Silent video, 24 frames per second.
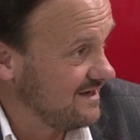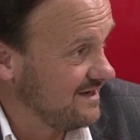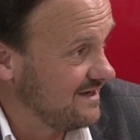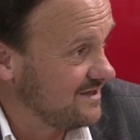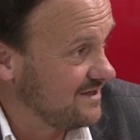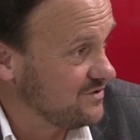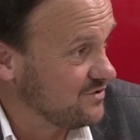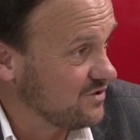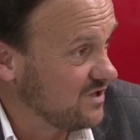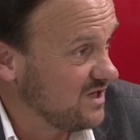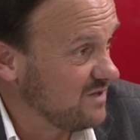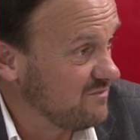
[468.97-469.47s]

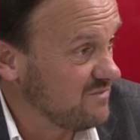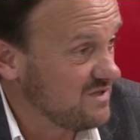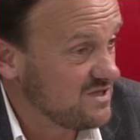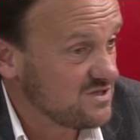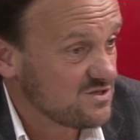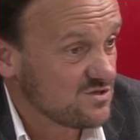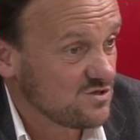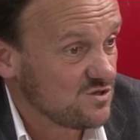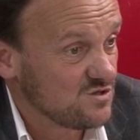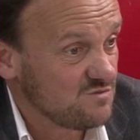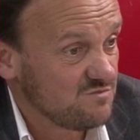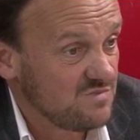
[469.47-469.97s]
And your
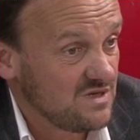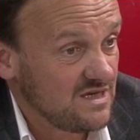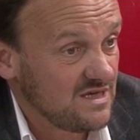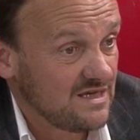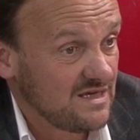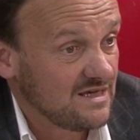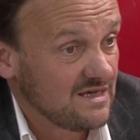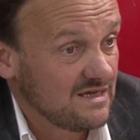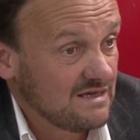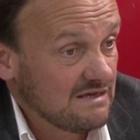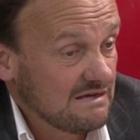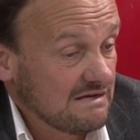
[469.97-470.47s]
limits could
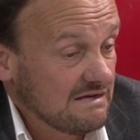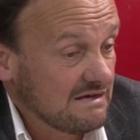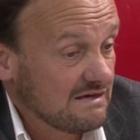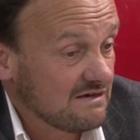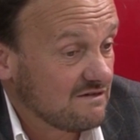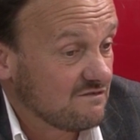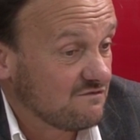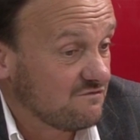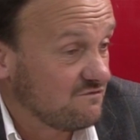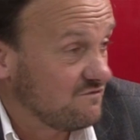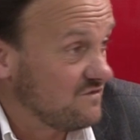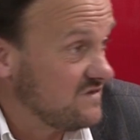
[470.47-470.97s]
be
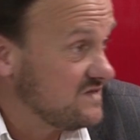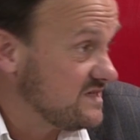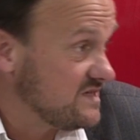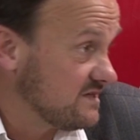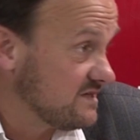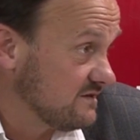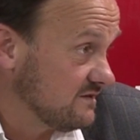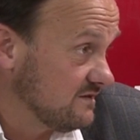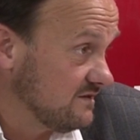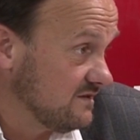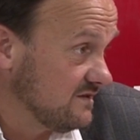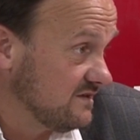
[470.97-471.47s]

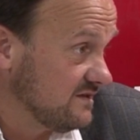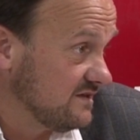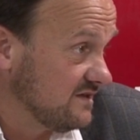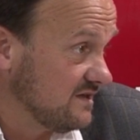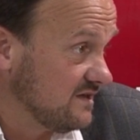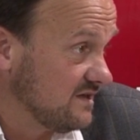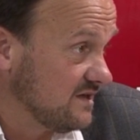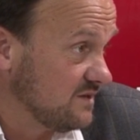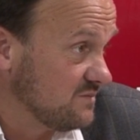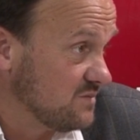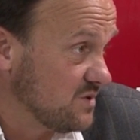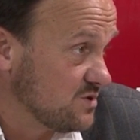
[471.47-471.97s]
physical,
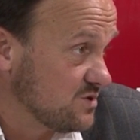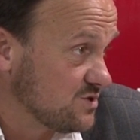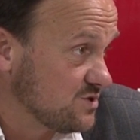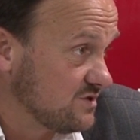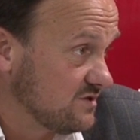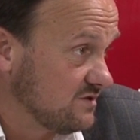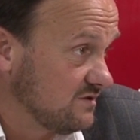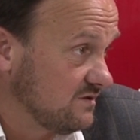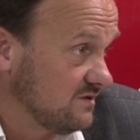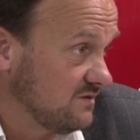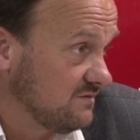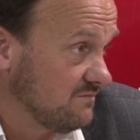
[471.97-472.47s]

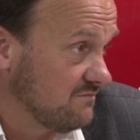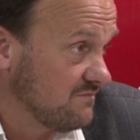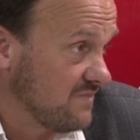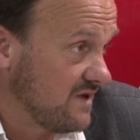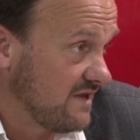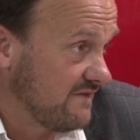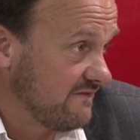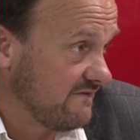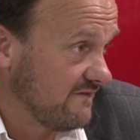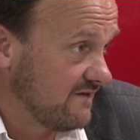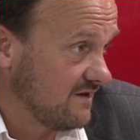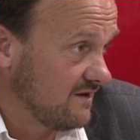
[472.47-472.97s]
emotional,
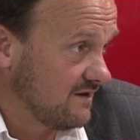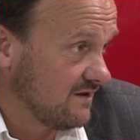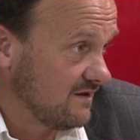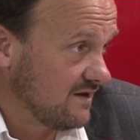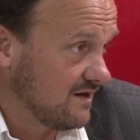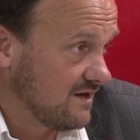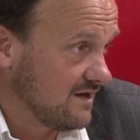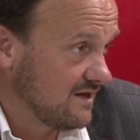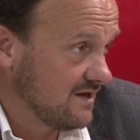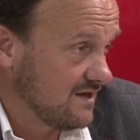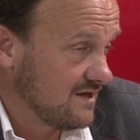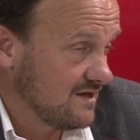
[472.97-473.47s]
mental,
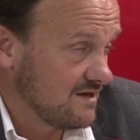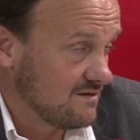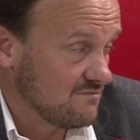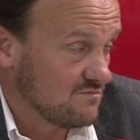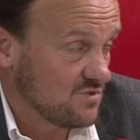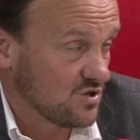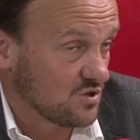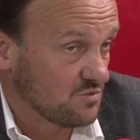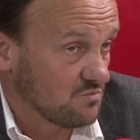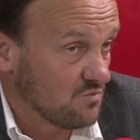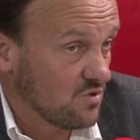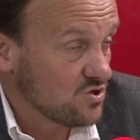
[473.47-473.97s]

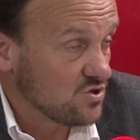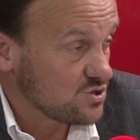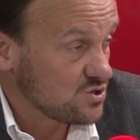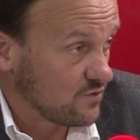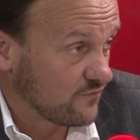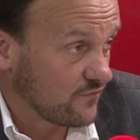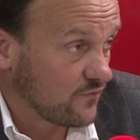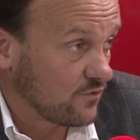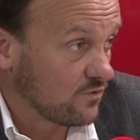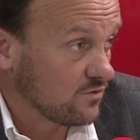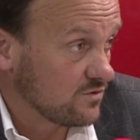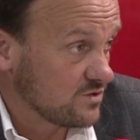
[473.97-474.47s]
but most
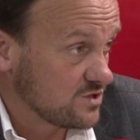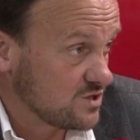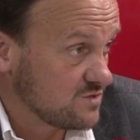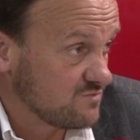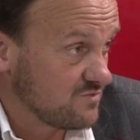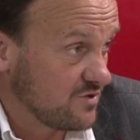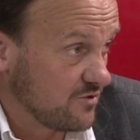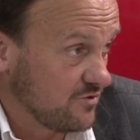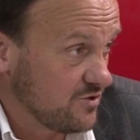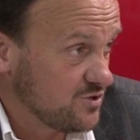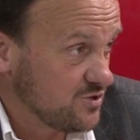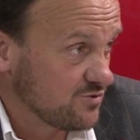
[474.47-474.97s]
of all
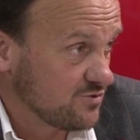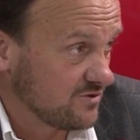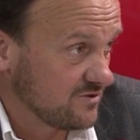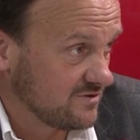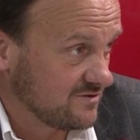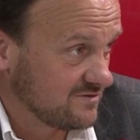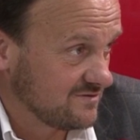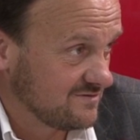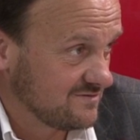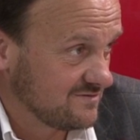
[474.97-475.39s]
spiritual.